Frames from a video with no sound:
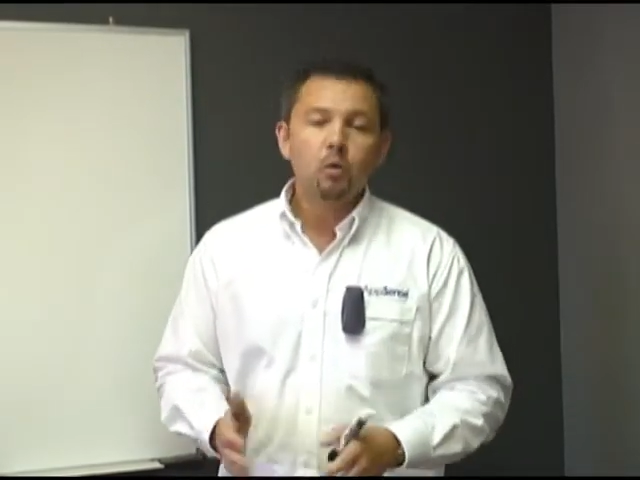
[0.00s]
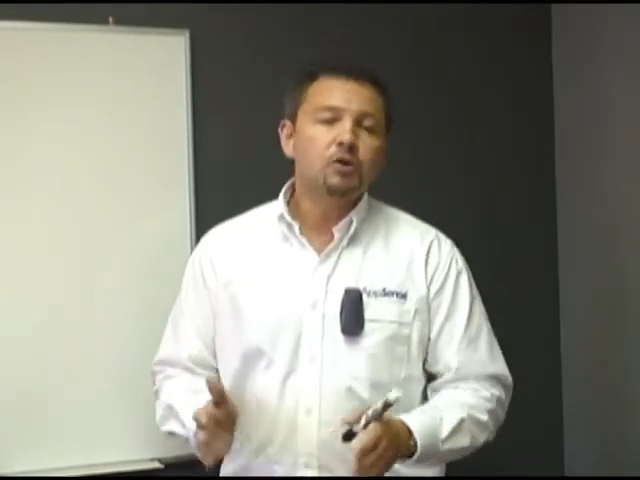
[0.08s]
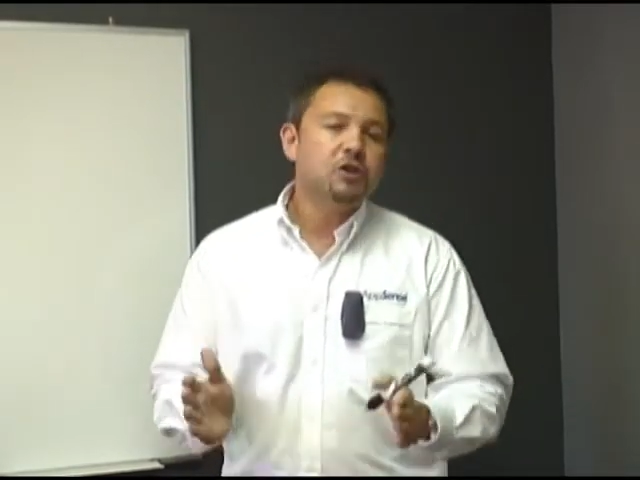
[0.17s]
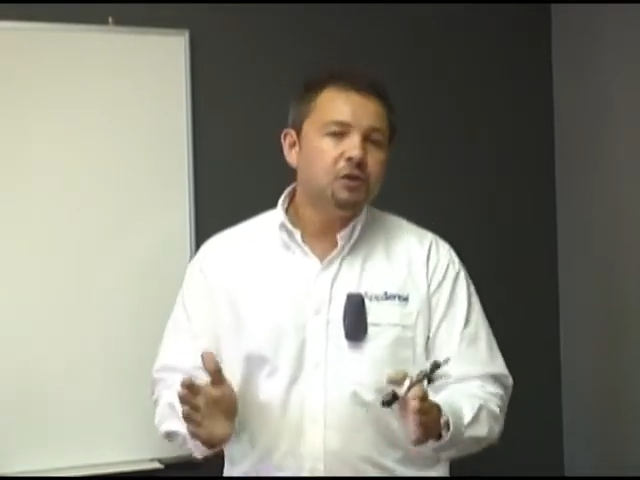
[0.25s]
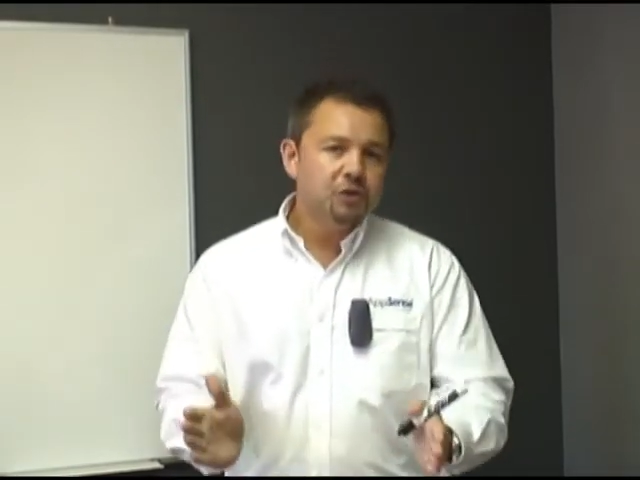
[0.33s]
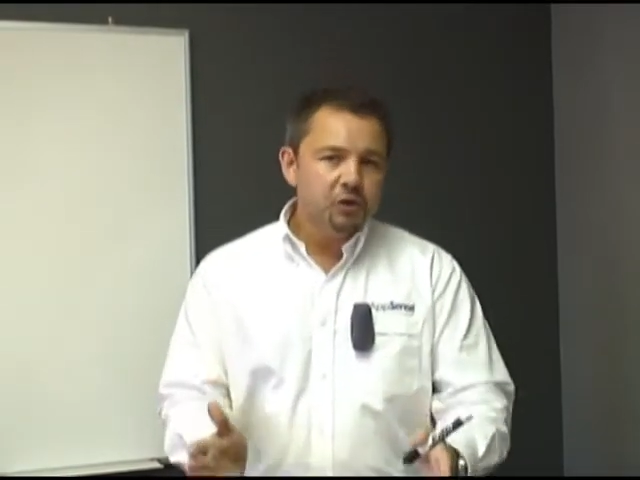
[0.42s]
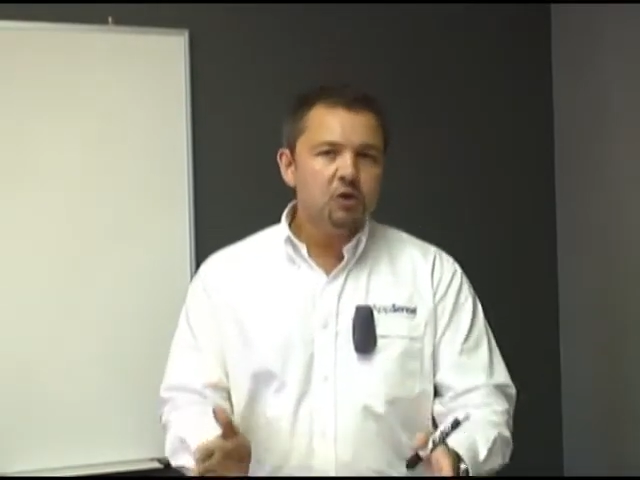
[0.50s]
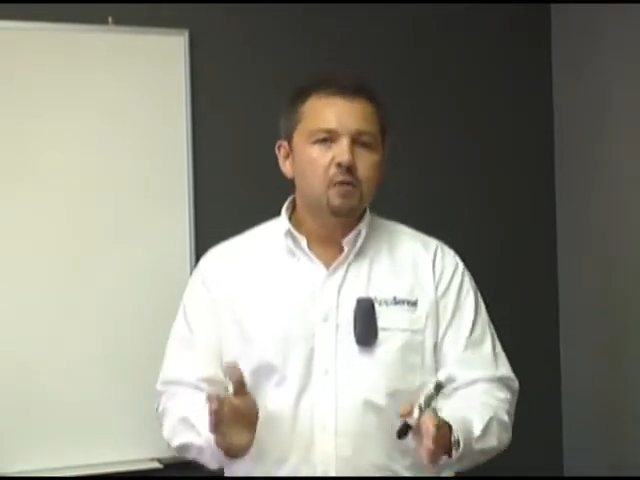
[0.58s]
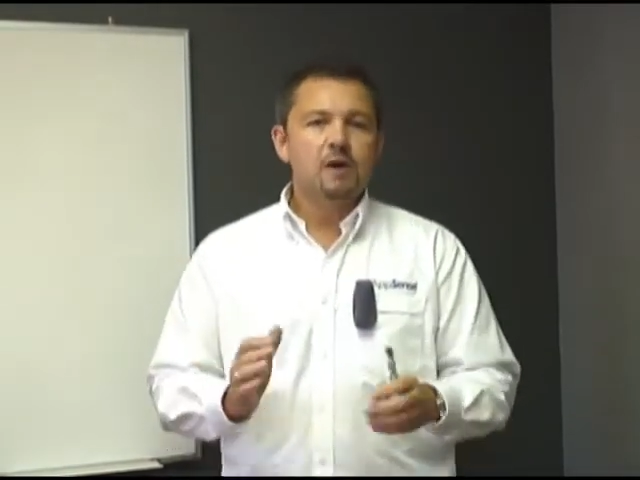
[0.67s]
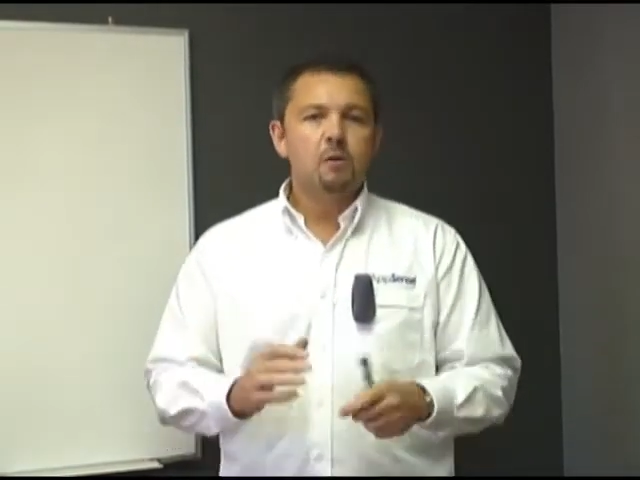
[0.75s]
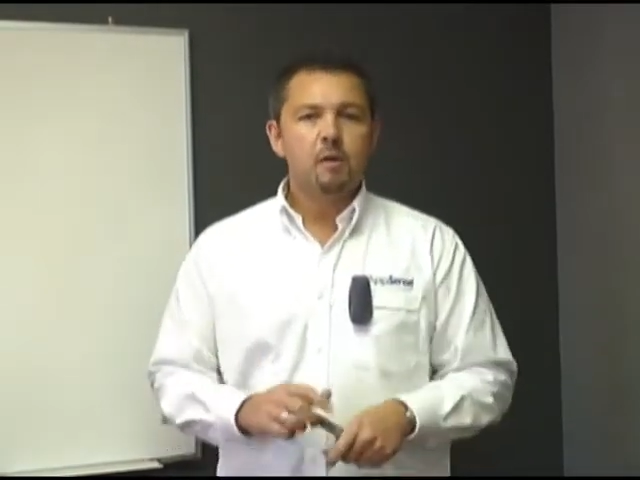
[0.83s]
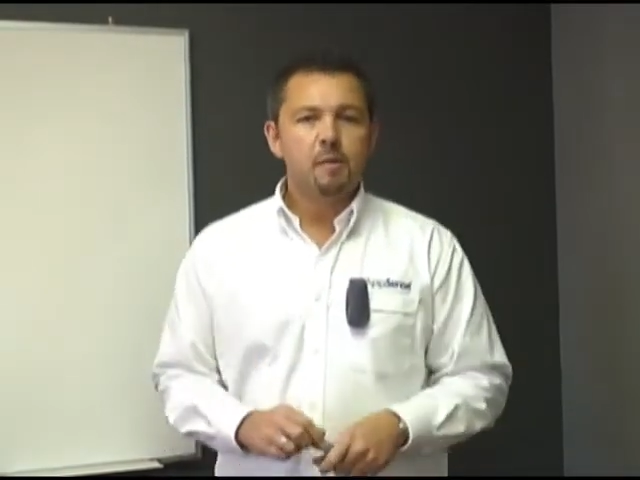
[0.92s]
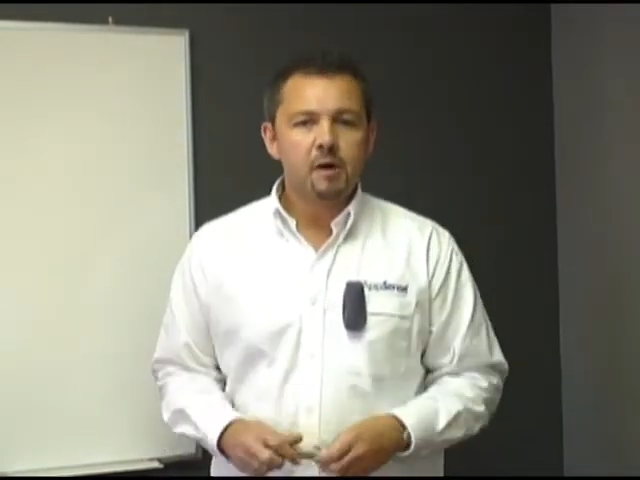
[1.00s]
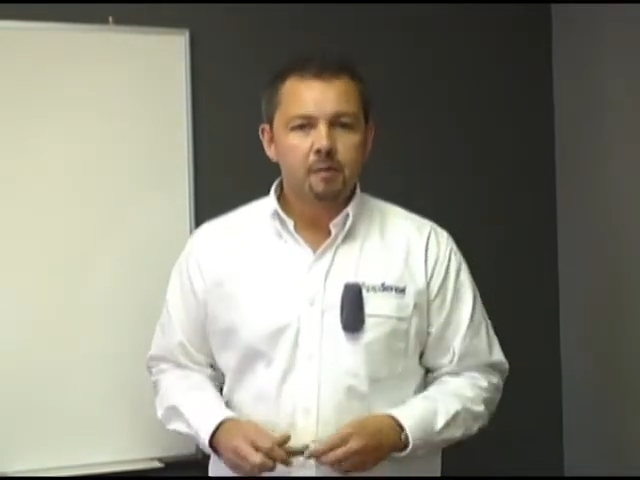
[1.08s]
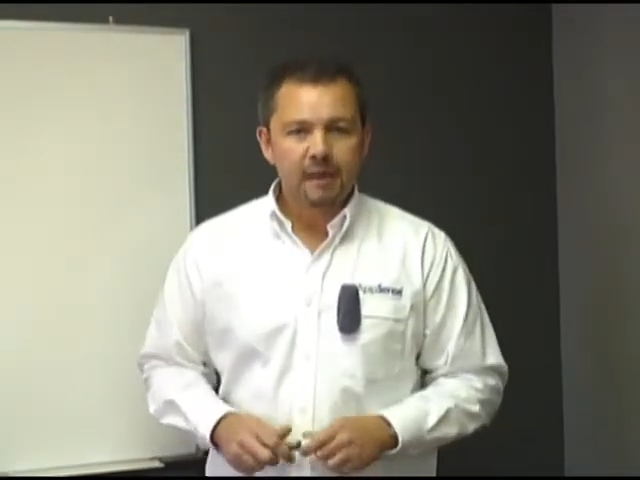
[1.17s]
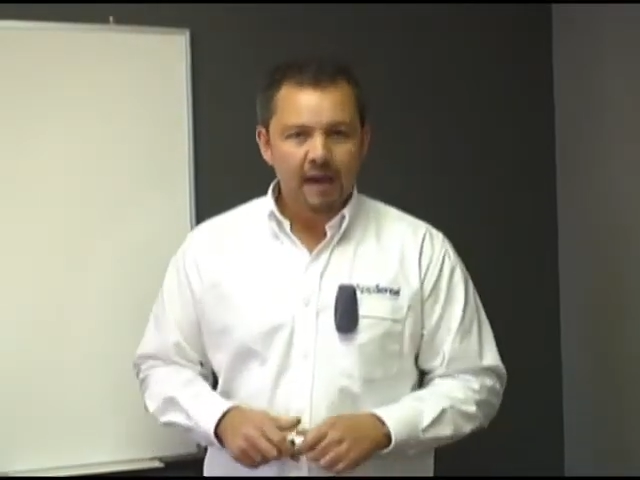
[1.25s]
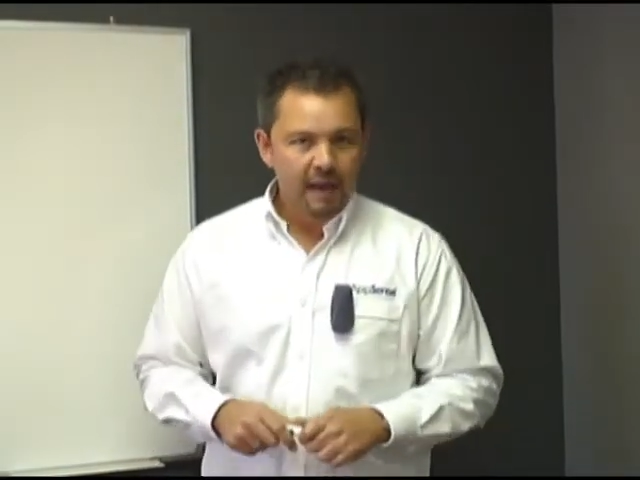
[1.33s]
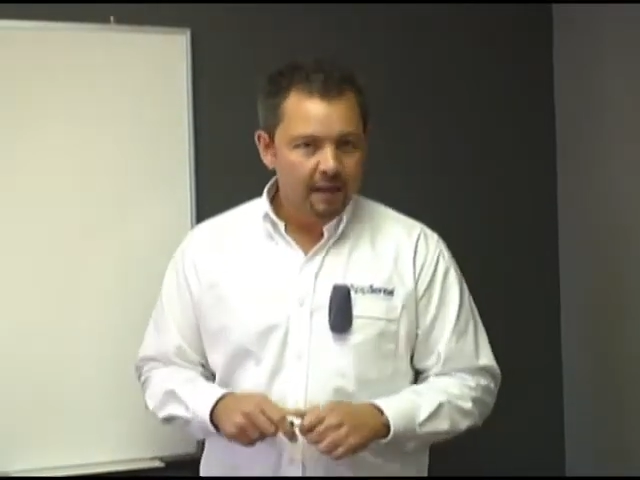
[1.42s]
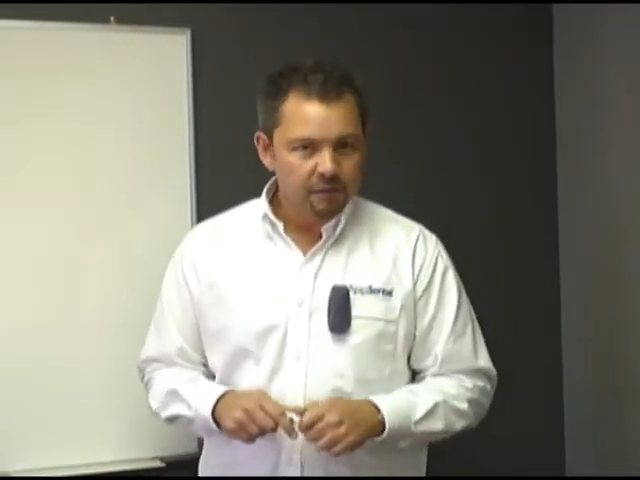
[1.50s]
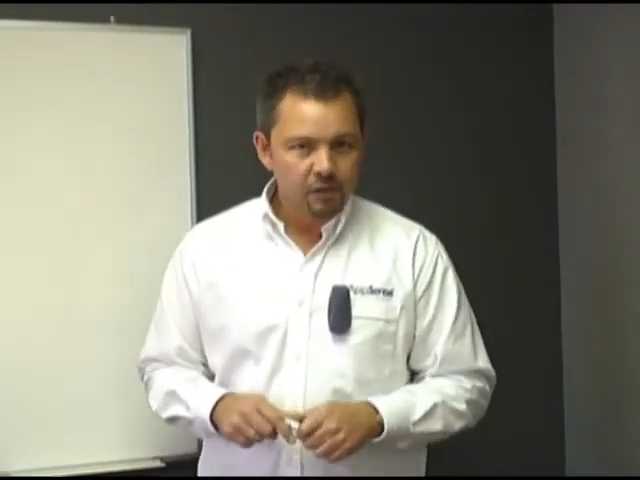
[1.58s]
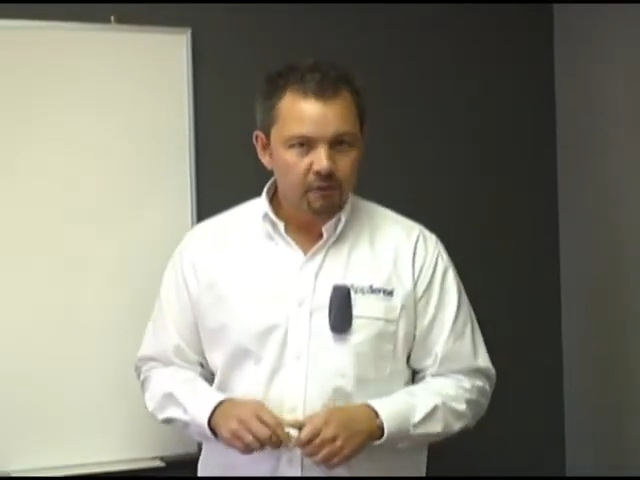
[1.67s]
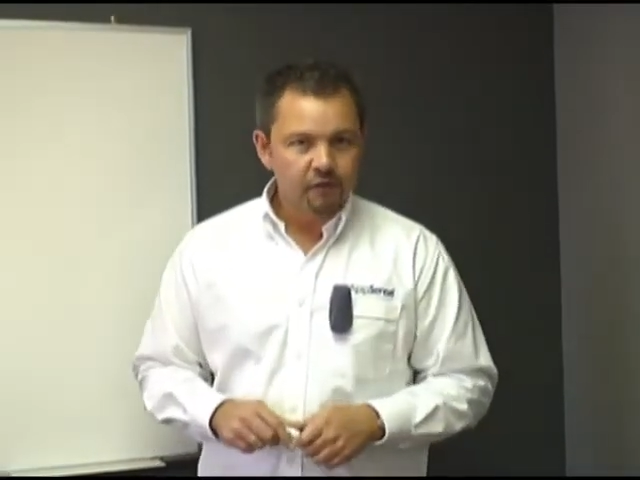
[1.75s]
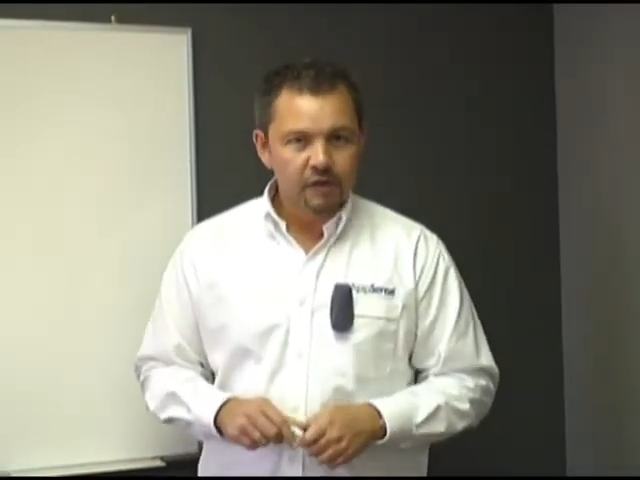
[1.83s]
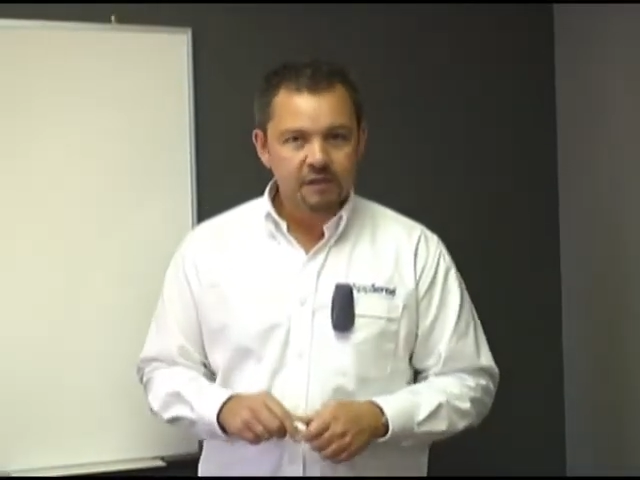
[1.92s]
what do you do when you open up that
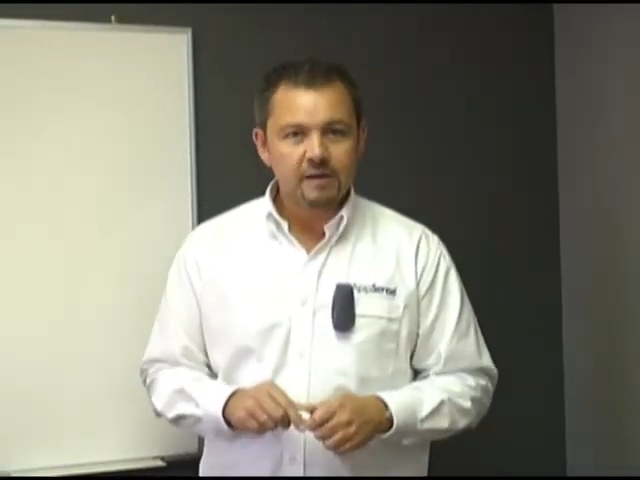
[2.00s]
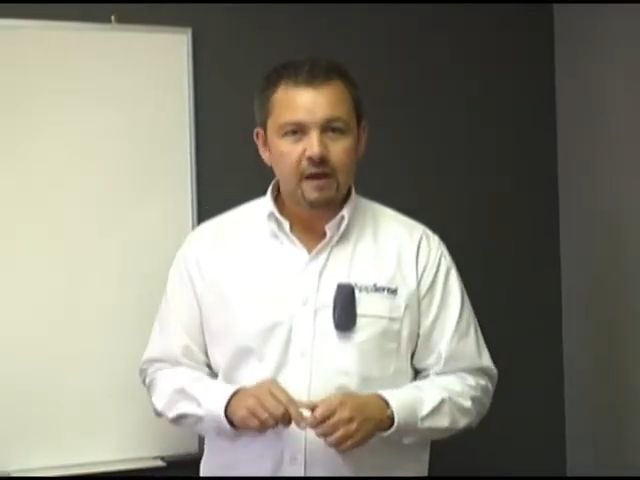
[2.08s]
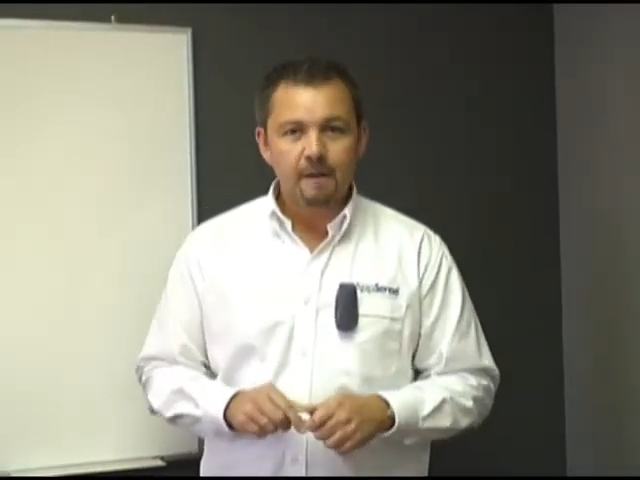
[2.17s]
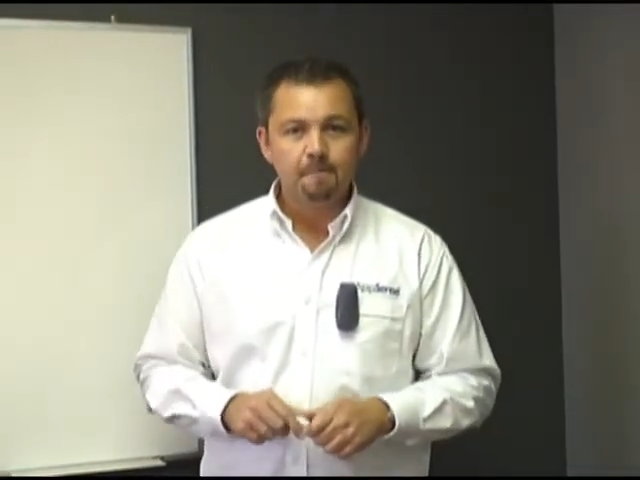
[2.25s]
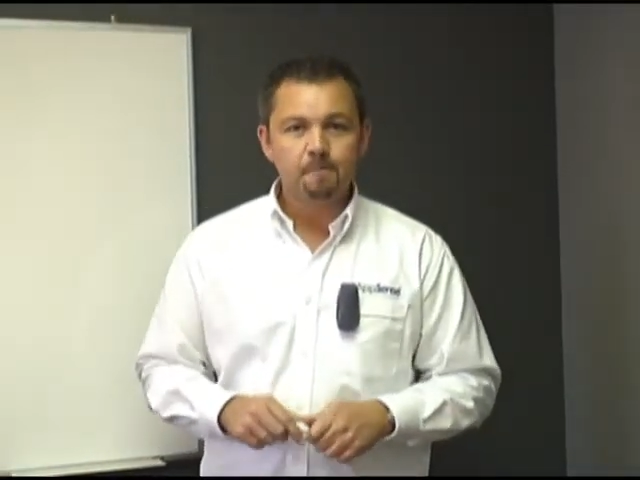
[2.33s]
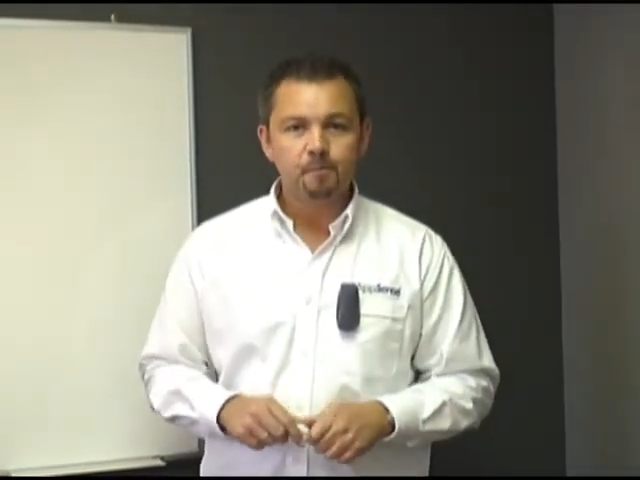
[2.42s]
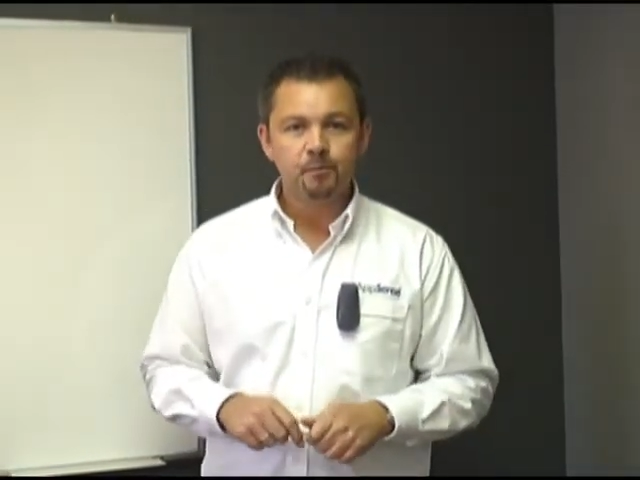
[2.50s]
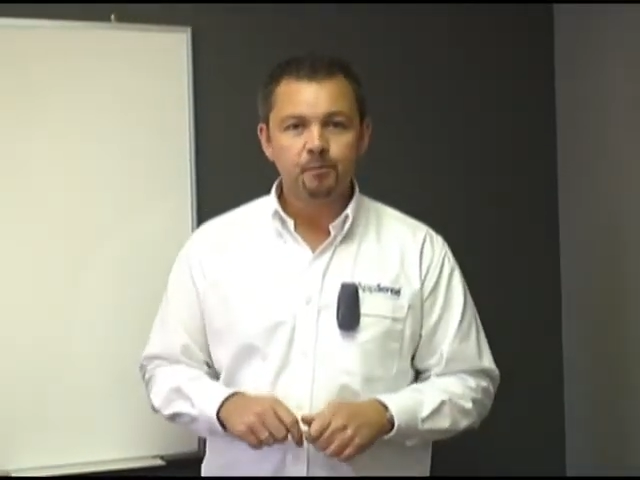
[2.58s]
laptop first time?